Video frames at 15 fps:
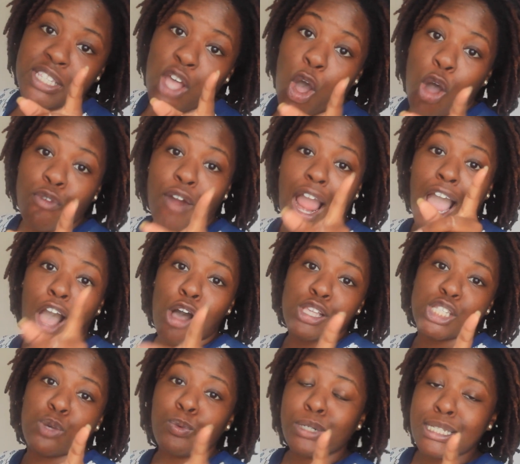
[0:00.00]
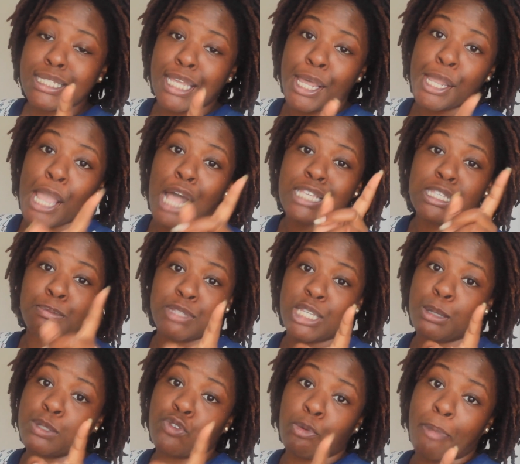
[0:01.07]
is over, I also want to tell y'all some
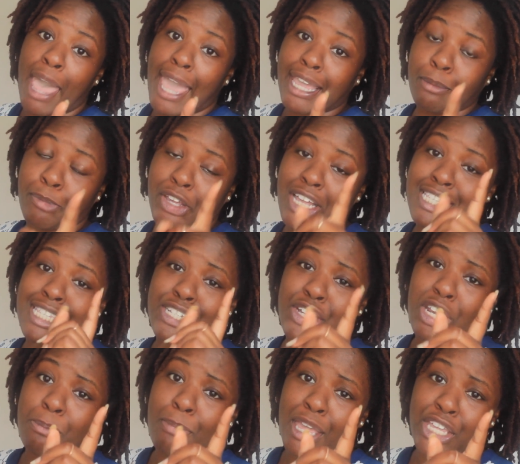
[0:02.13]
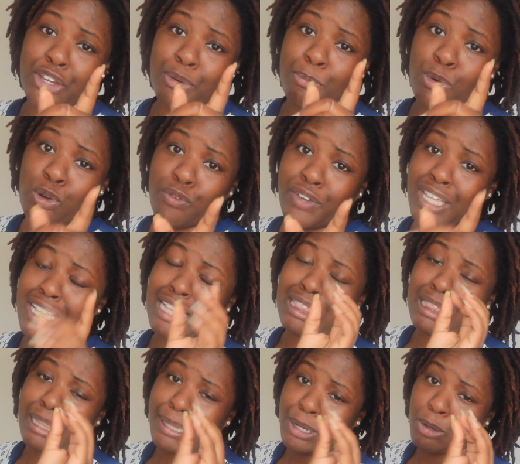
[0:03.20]
tips for packing because it's gonna make your moving
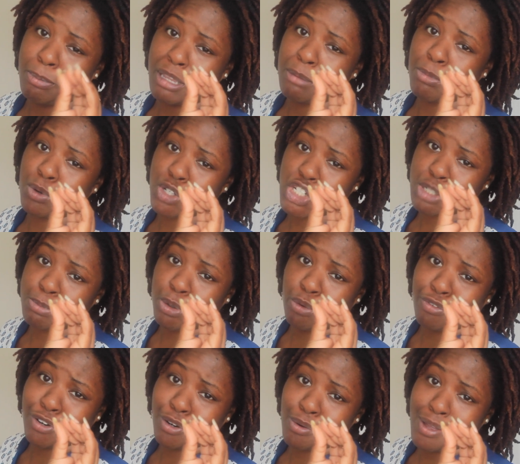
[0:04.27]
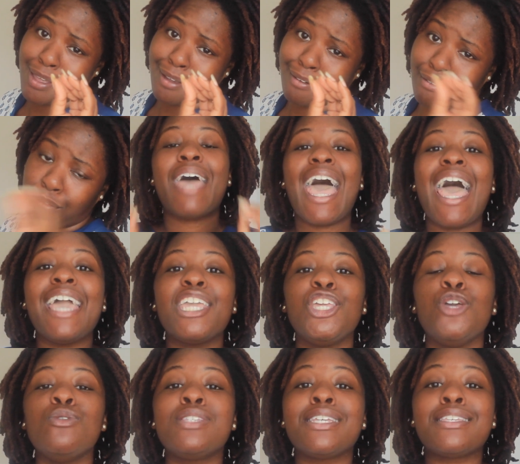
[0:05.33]
a little bit more smoother, okay? Pack
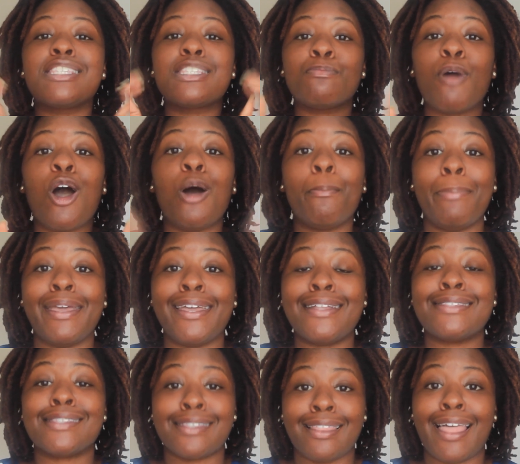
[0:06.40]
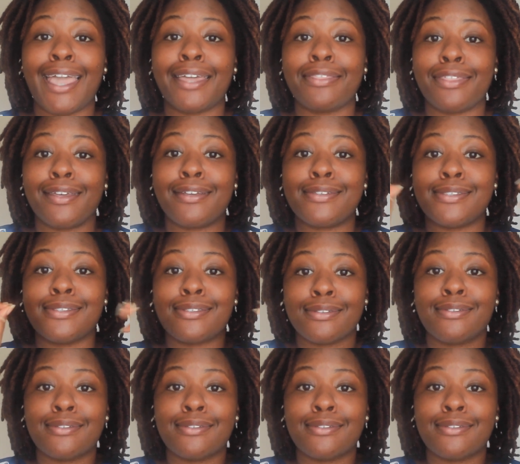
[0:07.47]
using small bins like this.